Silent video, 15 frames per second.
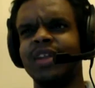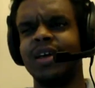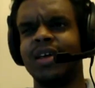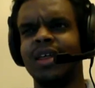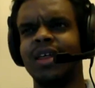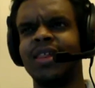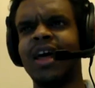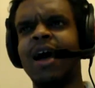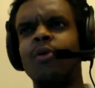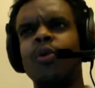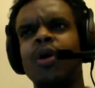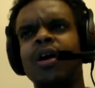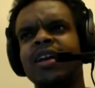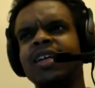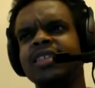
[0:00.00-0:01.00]
that one
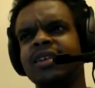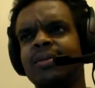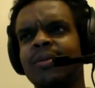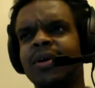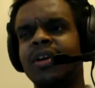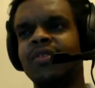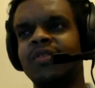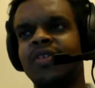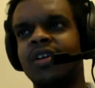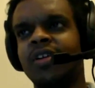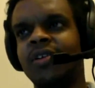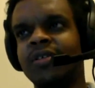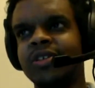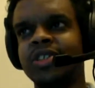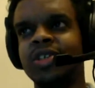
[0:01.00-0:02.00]
is a bit of a long shot.